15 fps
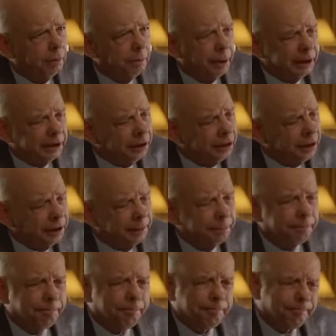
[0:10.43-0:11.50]
But,
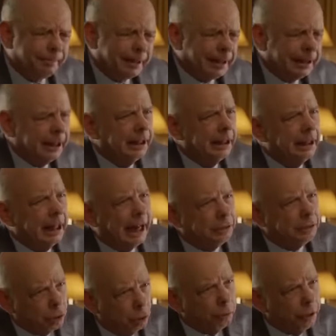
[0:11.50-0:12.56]
I
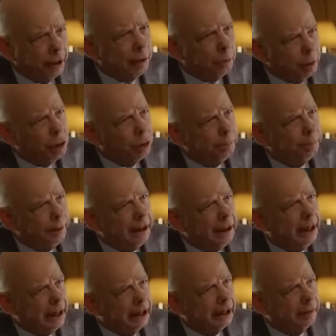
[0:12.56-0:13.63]
don't think we should
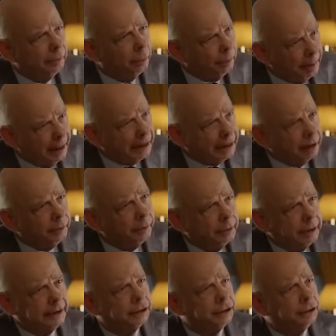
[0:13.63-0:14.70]
be in a romantic
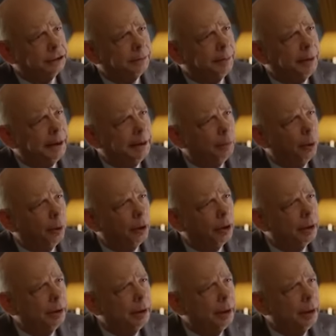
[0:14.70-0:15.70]
relationship anymore.